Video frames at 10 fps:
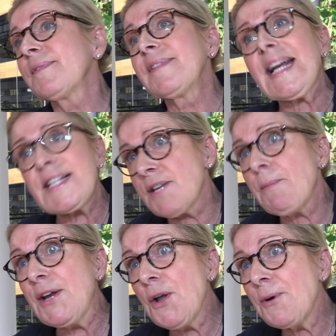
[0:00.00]
that's a
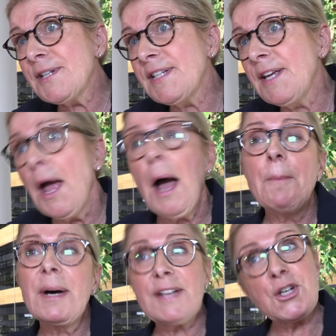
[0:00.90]
minority,
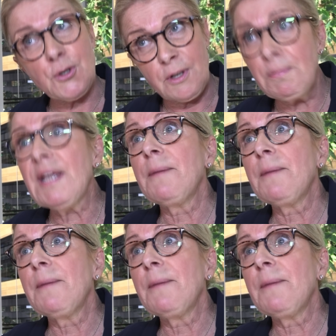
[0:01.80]
but they shouldn't be